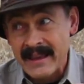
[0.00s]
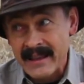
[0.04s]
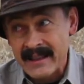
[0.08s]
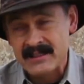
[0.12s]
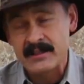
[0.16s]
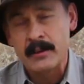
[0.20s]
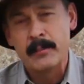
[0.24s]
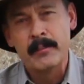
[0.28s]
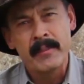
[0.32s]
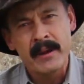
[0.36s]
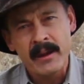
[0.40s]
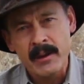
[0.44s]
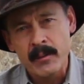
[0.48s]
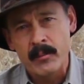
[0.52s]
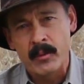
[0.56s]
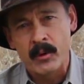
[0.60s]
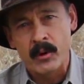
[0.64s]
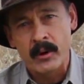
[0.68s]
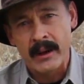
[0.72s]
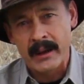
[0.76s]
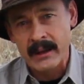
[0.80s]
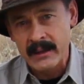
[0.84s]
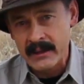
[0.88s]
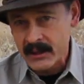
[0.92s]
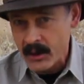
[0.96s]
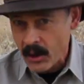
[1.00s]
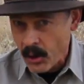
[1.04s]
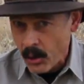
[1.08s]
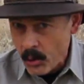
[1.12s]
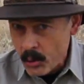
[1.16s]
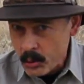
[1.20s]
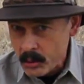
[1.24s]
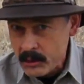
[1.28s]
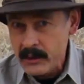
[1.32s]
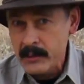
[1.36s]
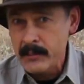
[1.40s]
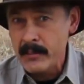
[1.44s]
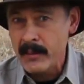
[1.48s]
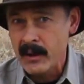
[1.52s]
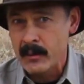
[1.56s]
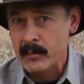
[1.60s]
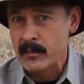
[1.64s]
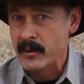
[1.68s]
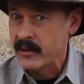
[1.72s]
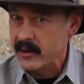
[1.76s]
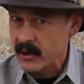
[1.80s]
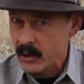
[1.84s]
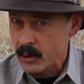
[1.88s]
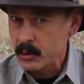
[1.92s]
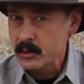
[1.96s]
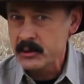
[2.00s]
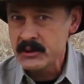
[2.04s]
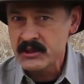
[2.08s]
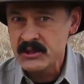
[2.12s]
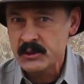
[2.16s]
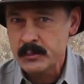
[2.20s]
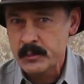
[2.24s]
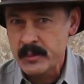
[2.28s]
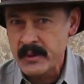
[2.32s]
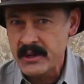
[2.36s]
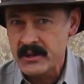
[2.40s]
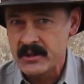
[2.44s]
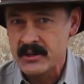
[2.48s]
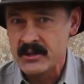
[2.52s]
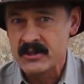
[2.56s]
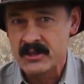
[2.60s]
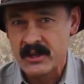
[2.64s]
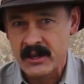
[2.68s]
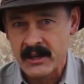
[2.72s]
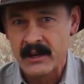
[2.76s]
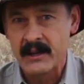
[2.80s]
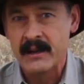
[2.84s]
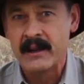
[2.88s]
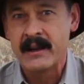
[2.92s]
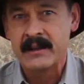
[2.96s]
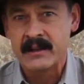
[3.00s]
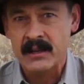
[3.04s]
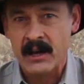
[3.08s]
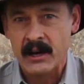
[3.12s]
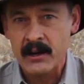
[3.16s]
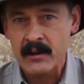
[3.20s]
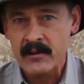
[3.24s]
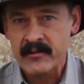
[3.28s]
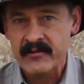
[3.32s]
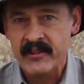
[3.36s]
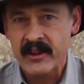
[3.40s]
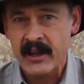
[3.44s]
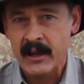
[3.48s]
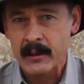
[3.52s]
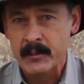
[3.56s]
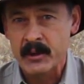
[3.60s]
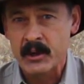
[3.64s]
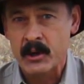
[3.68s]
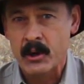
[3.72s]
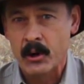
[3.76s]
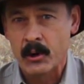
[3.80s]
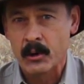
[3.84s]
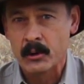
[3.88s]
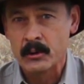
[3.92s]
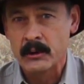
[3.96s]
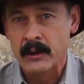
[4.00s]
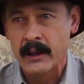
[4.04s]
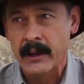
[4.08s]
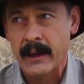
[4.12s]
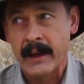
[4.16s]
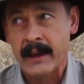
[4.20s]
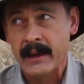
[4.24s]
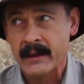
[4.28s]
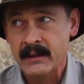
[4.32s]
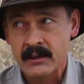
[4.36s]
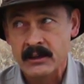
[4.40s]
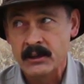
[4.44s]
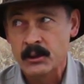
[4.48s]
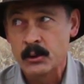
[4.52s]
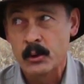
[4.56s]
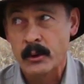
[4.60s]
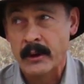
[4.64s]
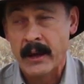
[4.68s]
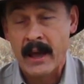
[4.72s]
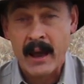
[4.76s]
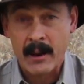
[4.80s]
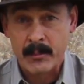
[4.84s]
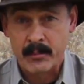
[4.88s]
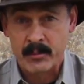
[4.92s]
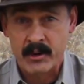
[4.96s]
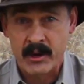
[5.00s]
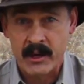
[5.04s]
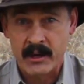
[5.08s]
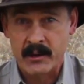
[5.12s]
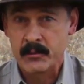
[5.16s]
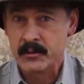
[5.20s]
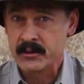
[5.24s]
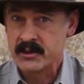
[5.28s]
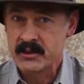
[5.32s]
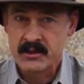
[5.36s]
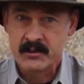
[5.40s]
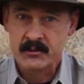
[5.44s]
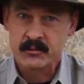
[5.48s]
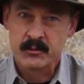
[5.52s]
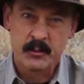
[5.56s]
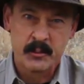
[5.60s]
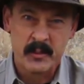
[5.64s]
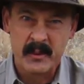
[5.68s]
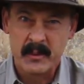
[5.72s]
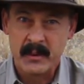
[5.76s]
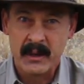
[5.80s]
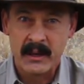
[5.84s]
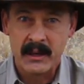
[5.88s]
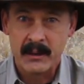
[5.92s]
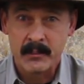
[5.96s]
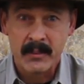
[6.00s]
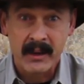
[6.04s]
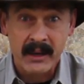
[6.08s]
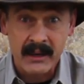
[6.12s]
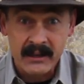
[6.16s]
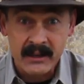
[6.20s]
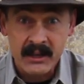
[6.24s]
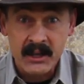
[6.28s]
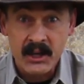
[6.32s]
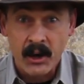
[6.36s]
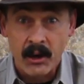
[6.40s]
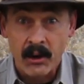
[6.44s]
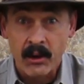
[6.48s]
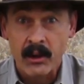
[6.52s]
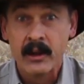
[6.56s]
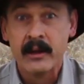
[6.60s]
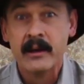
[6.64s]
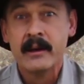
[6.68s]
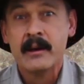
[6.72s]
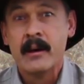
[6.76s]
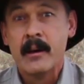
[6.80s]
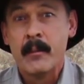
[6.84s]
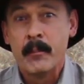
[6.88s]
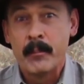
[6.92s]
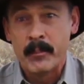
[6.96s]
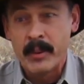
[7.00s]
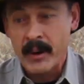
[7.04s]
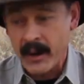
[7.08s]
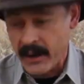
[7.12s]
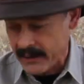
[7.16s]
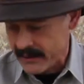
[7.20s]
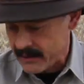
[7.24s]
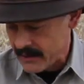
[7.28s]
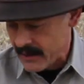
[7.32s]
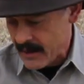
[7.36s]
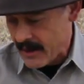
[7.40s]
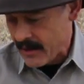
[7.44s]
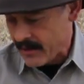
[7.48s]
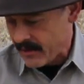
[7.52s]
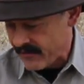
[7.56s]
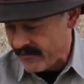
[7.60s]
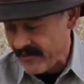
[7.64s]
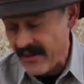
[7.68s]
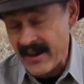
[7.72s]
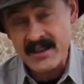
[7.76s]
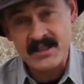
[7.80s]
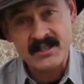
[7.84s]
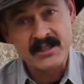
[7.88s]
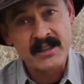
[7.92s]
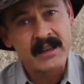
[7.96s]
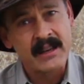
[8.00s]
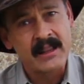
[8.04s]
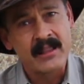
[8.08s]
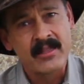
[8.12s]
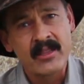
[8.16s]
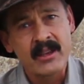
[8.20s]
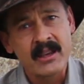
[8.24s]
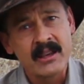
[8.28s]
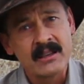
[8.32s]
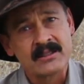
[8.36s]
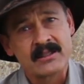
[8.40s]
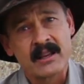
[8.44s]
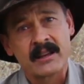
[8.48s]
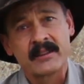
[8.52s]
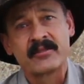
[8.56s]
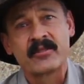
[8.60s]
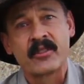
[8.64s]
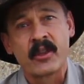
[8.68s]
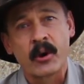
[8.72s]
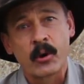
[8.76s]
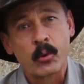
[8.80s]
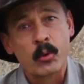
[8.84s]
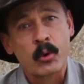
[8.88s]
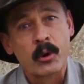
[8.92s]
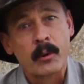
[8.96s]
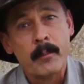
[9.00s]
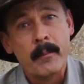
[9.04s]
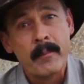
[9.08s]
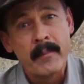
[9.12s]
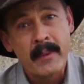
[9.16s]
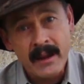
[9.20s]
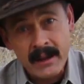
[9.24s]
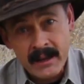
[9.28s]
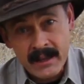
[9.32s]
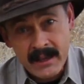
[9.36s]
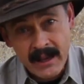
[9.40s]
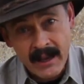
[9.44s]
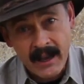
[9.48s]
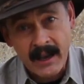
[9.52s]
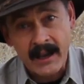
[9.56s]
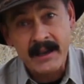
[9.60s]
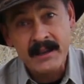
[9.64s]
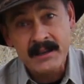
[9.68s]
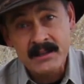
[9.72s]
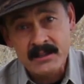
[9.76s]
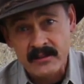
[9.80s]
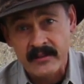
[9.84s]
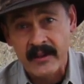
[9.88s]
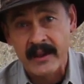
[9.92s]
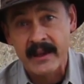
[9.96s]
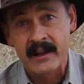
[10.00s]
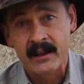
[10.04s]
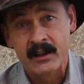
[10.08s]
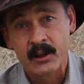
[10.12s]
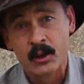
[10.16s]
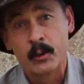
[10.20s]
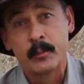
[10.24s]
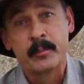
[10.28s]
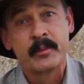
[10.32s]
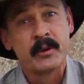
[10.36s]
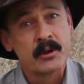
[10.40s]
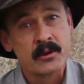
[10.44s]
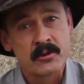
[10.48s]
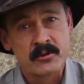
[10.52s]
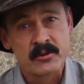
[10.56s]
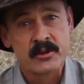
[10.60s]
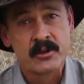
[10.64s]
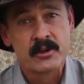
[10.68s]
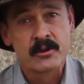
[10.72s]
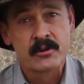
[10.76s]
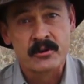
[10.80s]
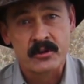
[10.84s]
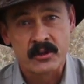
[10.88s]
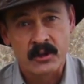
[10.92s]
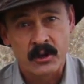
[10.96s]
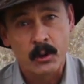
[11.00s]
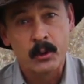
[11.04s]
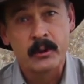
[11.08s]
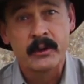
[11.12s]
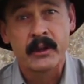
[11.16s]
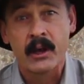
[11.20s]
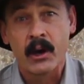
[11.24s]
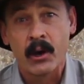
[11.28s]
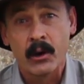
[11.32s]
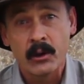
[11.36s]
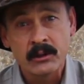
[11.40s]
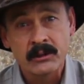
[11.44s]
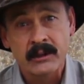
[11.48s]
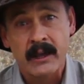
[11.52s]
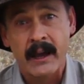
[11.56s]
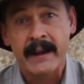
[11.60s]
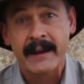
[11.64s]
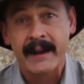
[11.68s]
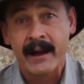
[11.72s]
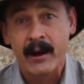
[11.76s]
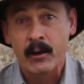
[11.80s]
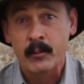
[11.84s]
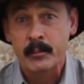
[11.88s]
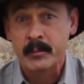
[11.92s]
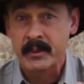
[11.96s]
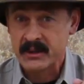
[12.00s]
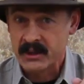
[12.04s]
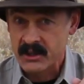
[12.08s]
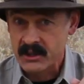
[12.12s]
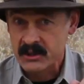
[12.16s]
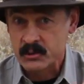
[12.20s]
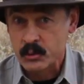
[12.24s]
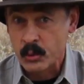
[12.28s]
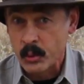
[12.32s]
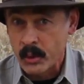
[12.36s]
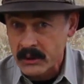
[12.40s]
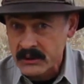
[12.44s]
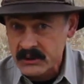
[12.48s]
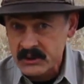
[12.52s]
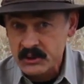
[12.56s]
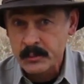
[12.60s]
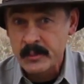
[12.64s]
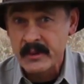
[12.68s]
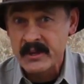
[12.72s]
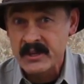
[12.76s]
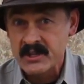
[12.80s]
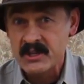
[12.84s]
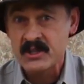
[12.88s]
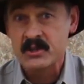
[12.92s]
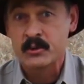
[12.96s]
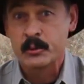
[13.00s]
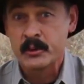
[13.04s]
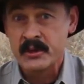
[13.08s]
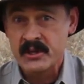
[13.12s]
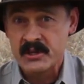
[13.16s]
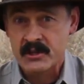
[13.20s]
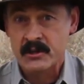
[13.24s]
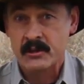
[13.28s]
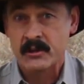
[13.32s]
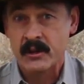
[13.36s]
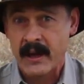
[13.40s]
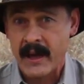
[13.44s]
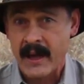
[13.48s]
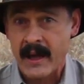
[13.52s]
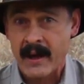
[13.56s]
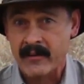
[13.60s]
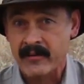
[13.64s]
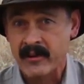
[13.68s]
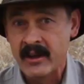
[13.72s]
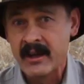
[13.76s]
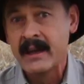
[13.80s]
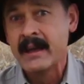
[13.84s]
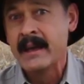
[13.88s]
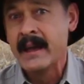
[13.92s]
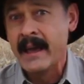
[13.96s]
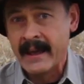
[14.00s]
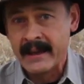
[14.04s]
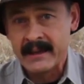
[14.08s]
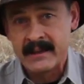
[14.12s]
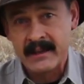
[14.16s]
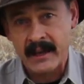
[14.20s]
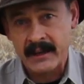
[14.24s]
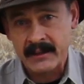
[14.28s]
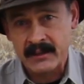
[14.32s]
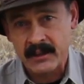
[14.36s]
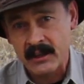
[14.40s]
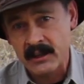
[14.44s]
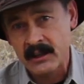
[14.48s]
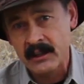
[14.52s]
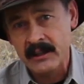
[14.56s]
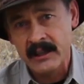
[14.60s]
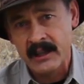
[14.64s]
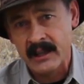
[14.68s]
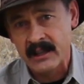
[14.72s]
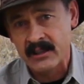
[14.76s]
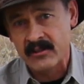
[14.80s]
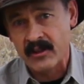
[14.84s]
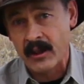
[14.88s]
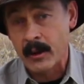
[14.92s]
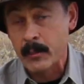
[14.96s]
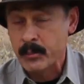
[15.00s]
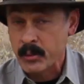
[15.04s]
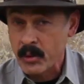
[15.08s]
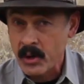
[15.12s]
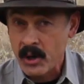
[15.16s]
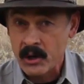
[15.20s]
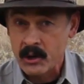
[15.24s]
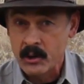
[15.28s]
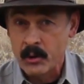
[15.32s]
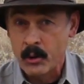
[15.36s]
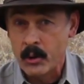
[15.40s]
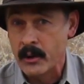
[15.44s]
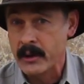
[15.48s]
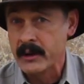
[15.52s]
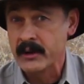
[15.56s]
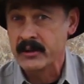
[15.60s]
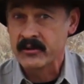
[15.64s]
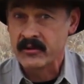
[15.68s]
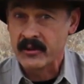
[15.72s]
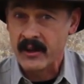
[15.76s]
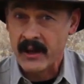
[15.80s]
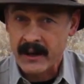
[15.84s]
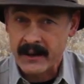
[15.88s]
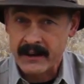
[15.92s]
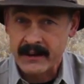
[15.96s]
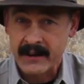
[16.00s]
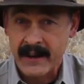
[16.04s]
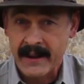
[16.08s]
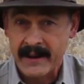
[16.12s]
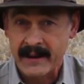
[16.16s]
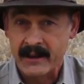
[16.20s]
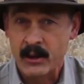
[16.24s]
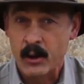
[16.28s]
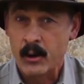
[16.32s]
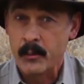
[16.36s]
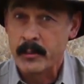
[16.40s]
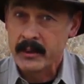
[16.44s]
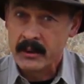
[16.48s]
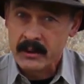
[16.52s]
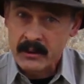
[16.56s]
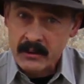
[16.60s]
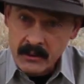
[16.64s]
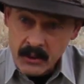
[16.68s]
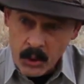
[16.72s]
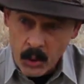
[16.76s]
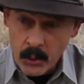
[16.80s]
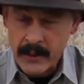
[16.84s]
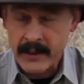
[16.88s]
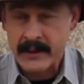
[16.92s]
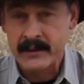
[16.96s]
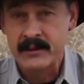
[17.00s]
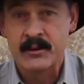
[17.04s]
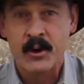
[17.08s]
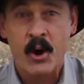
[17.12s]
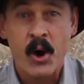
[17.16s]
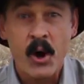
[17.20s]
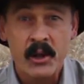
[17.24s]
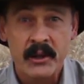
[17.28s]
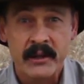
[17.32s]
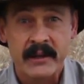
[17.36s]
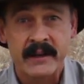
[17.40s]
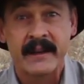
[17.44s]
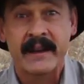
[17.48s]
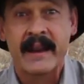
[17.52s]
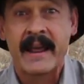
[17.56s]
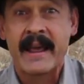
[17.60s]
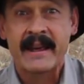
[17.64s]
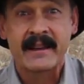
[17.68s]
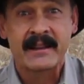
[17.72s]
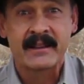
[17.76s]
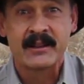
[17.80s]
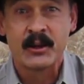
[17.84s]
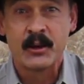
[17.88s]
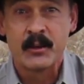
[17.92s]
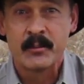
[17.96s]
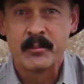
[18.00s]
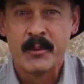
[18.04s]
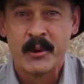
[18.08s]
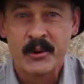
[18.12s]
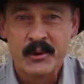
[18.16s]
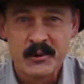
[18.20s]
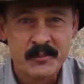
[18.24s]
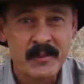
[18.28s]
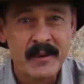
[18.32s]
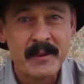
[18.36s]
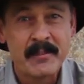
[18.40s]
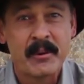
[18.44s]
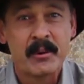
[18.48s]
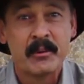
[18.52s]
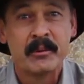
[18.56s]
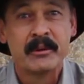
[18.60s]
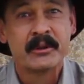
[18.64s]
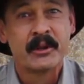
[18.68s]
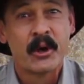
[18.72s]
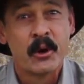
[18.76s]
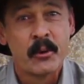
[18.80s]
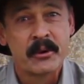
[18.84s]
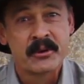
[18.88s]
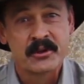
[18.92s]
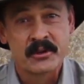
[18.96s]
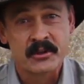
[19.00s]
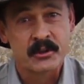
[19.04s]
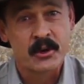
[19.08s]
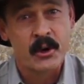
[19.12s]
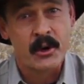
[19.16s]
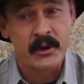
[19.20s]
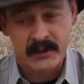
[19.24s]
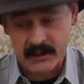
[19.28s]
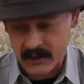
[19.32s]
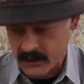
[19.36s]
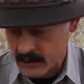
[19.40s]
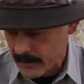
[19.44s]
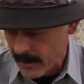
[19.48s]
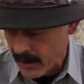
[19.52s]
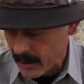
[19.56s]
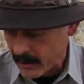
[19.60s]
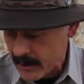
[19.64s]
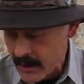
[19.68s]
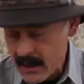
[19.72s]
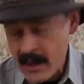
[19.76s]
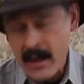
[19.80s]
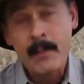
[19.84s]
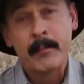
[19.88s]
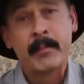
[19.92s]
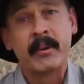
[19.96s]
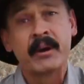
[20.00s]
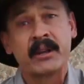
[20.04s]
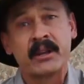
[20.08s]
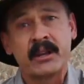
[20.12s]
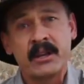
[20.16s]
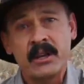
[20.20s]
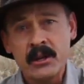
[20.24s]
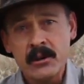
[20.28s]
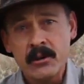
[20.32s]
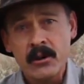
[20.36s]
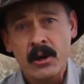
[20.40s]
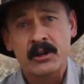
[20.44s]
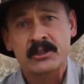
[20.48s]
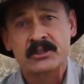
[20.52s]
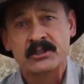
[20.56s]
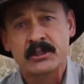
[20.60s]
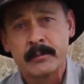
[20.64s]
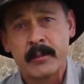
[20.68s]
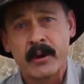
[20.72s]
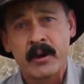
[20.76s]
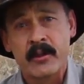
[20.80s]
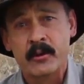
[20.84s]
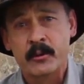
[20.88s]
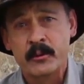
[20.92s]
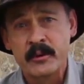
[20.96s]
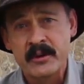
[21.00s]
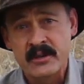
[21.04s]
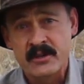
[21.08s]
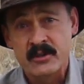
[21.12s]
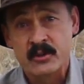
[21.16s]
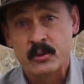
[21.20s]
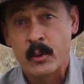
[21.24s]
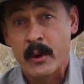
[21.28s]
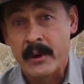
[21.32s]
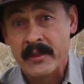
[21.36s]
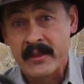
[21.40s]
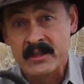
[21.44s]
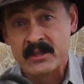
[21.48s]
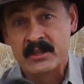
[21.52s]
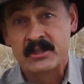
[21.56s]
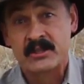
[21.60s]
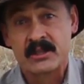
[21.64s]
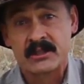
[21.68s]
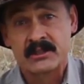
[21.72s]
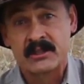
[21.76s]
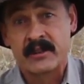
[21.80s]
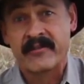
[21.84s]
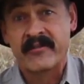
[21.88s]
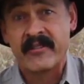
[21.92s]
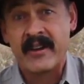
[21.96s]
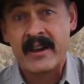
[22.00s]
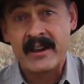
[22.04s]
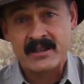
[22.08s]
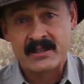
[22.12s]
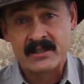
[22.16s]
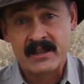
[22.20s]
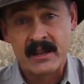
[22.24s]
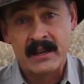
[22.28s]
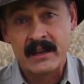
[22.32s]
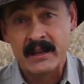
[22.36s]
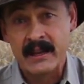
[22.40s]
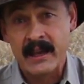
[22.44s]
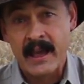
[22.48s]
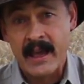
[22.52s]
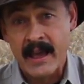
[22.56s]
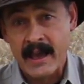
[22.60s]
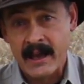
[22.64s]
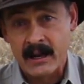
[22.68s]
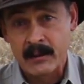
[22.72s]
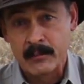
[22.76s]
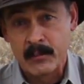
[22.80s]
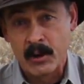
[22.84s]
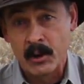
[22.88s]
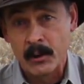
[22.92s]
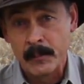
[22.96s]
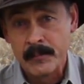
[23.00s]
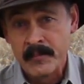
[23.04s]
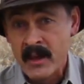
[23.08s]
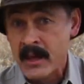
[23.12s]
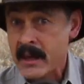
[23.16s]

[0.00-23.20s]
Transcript: It's a member, and the only member, the only species in an entire family called Antilocapridae, which is whoop-de-dee big deal. But the fascinating thing is that there were many kinds of antelope years and years ago, and they all died out, but this one species we still have. And technically, it's a pronghorn. It's not an antelope. Go ahead and call it an antelope. Most people will know what you're talking about. But here are some other reasons why this is such a fascinating animal.